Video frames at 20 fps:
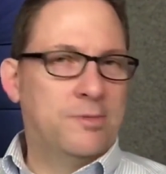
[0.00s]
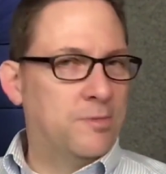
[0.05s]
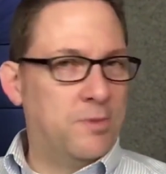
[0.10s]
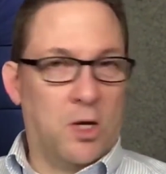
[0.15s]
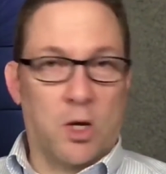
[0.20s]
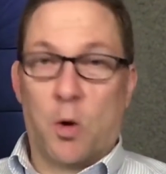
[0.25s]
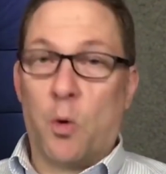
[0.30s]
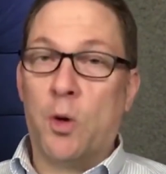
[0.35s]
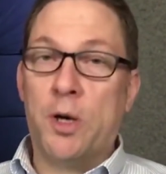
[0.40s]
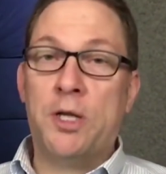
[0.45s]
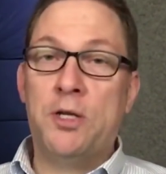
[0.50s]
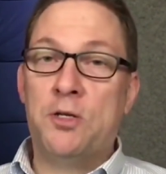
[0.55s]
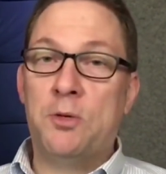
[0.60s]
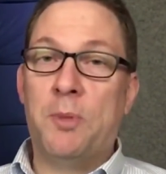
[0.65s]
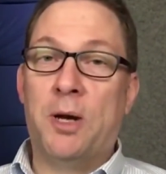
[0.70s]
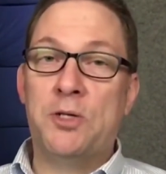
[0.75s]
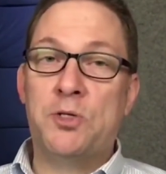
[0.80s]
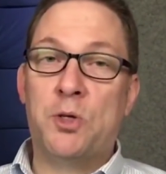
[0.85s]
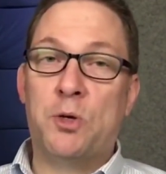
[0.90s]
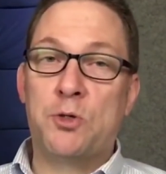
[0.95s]
According to
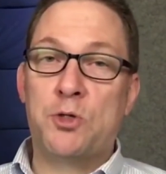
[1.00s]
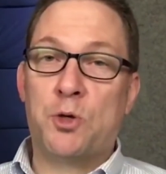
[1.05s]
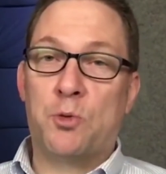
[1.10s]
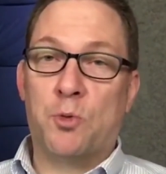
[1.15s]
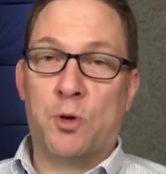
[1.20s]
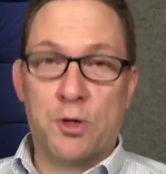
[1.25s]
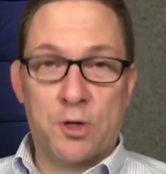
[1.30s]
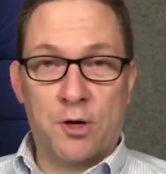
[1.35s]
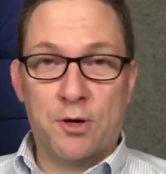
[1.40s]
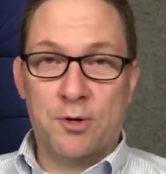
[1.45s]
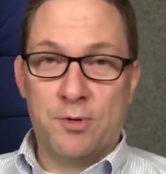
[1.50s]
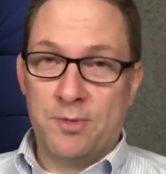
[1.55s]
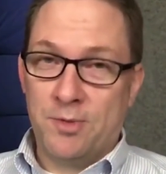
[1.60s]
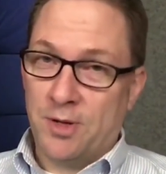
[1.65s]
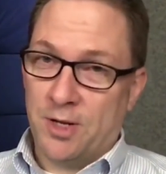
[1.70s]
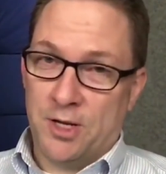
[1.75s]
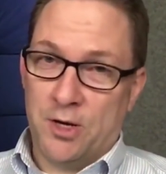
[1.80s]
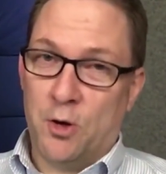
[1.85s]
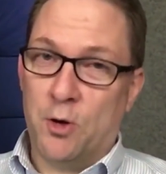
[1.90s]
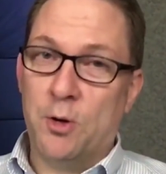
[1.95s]
my social worker,
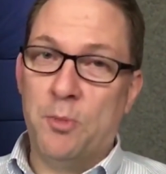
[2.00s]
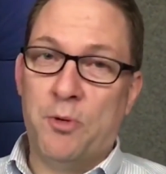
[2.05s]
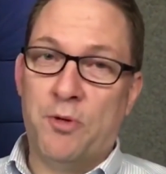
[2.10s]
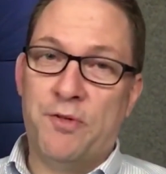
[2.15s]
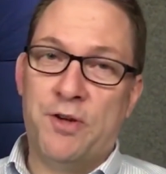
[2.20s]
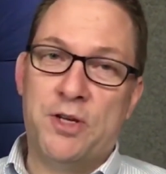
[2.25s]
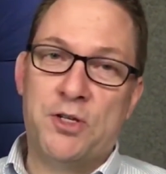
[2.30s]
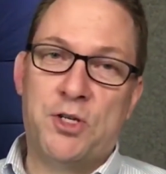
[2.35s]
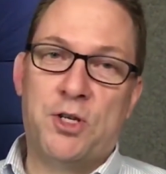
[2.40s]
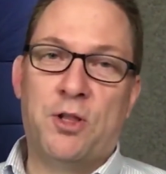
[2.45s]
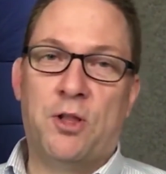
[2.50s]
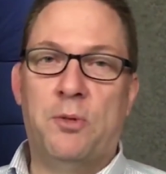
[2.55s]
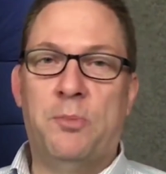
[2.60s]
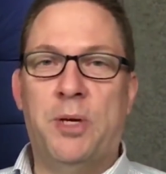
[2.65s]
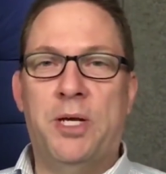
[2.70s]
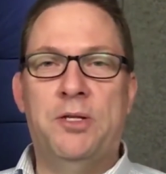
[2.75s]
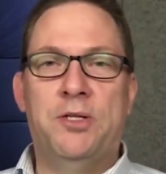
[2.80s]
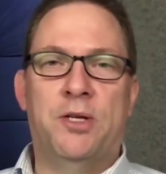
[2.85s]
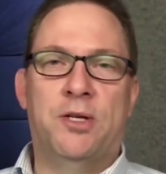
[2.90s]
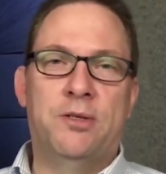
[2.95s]
in her professional
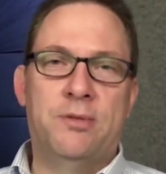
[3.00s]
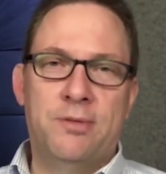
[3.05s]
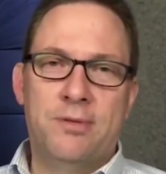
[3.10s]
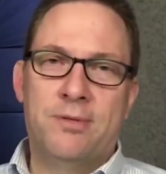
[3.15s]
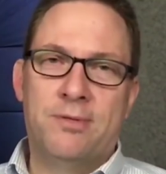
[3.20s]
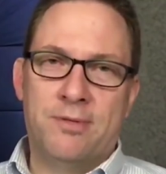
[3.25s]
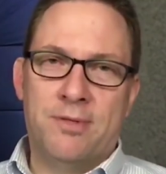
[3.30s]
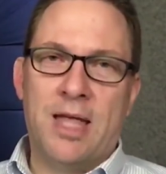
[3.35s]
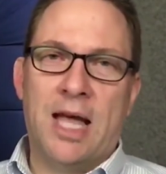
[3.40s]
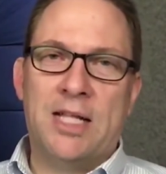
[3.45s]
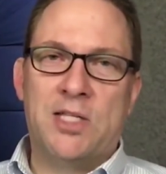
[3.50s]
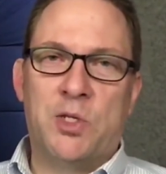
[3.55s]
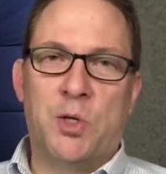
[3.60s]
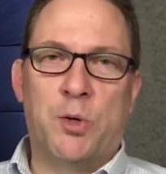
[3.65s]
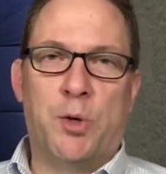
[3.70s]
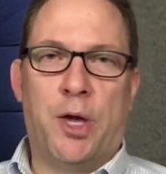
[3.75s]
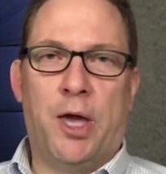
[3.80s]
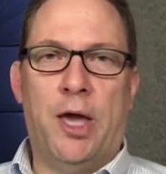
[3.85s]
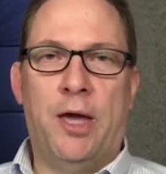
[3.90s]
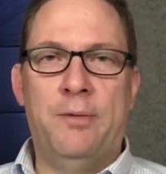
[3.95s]
opinion, that's
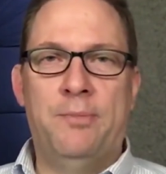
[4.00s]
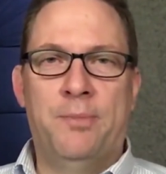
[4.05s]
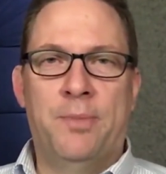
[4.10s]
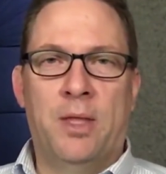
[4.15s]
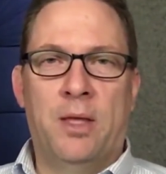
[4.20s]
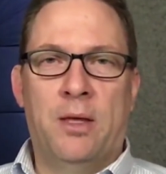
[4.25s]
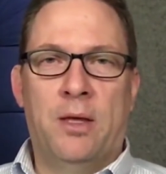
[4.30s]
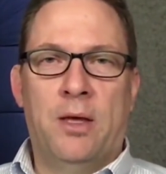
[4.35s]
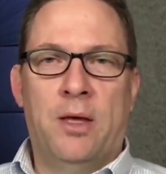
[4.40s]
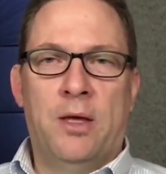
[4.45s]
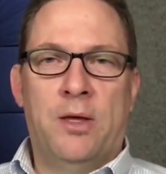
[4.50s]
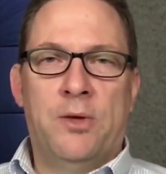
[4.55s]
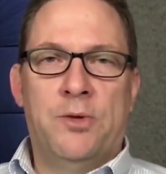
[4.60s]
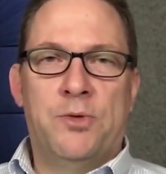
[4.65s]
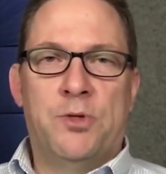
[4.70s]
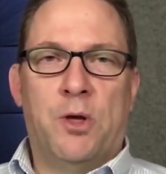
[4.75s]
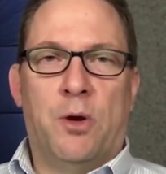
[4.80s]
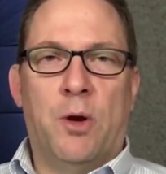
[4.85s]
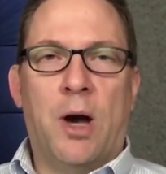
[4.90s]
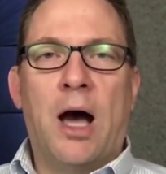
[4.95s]
okay.
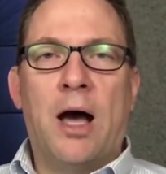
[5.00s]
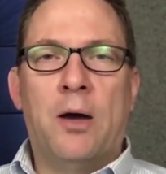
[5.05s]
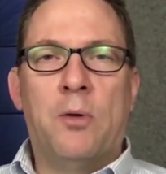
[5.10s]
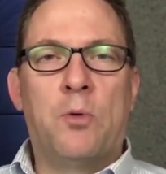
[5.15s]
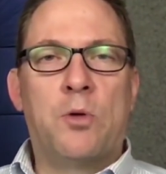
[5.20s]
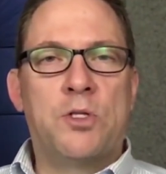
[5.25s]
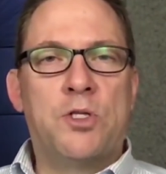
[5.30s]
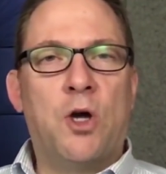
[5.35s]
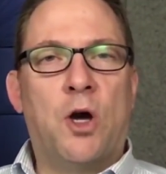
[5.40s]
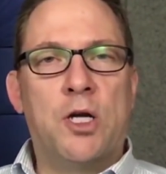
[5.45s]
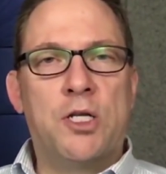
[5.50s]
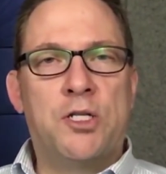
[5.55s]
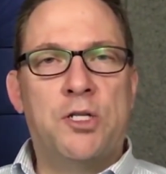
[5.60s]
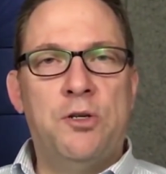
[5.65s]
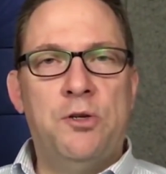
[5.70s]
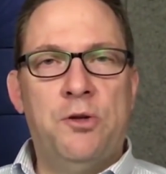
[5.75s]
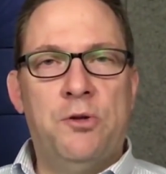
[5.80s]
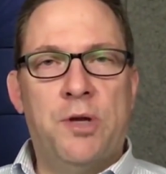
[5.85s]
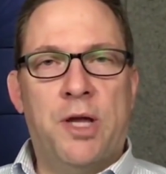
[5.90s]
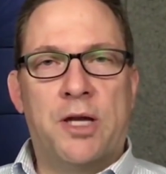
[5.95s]
So I will talk
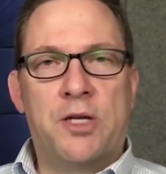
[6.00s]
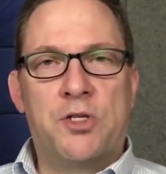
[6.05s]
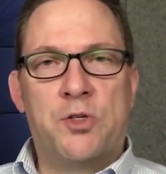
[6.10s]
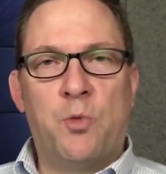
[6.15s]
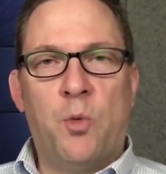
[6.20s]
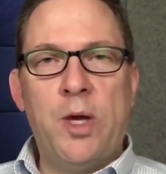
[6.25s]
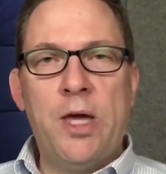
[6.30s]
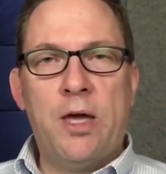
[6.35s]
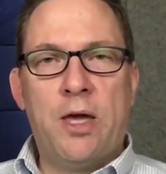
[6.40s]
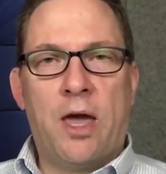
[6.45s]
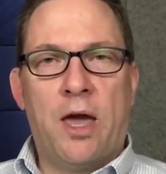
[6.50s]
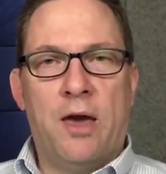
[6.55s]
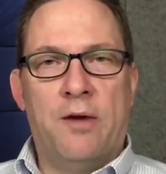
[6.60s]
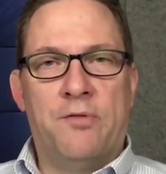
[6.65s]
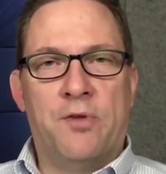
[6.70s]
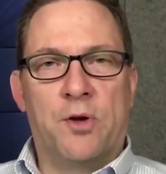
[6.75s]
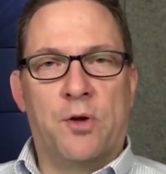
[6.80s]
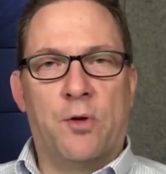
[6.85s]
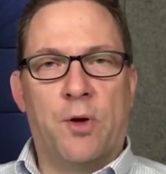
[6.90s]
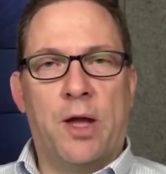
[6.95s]
to you next week.
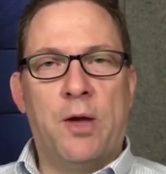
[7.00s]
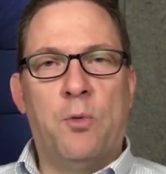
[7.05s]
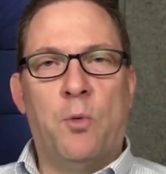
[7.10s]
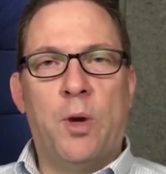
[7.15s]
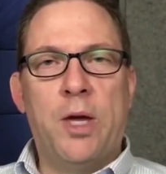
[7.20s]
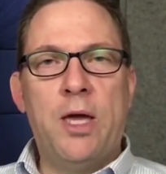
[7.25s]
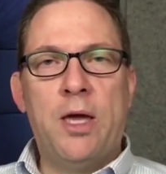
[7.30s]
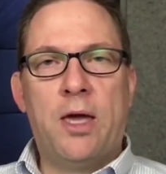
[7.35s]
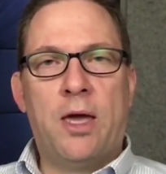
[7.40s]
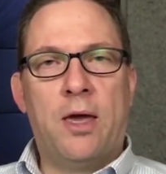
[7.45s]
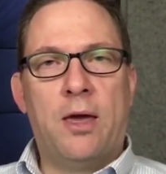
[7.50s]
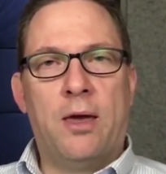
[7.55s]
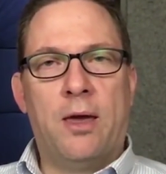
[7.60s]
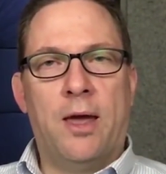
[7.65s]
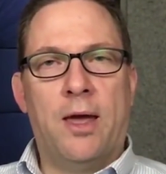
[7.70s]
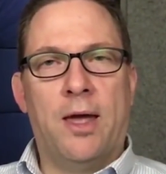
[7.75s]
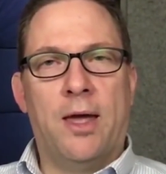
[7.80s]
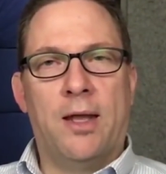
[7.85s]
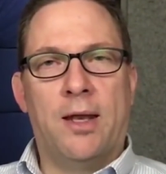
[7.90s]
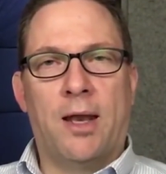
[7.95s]
Have a great week,
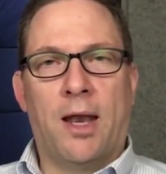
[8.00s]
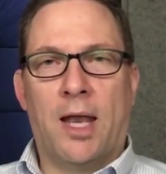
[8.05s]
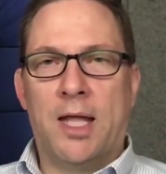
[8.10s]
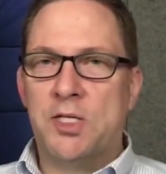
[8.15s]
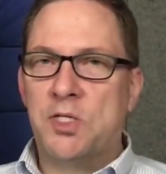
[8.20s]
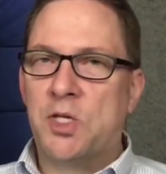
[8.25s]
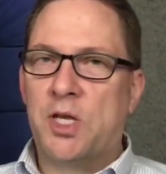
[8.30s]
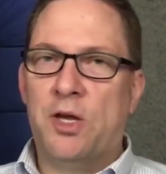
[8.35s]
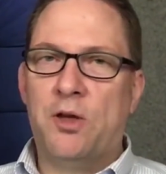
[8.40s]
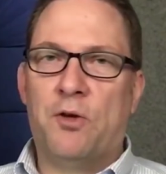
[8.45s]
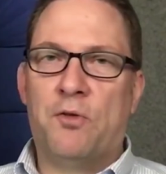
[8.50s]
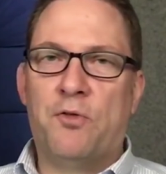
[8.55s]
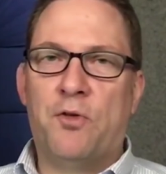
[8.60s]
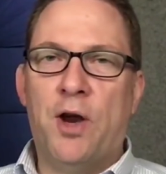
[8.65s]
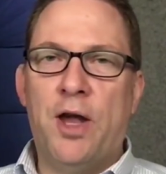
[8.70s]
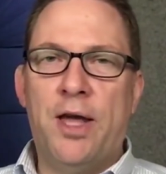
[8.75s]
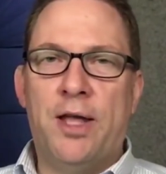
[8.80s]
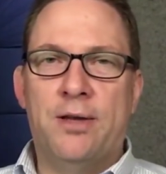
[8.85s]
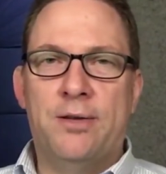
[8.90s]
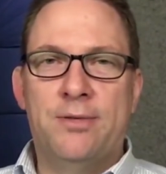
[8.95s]
and let's kill
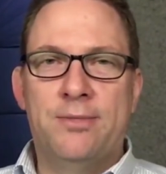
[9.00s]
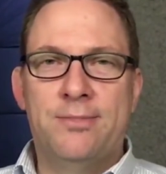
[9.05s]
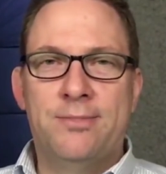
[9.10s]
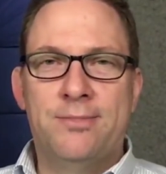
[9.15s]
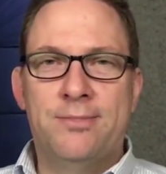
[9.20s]
Fred.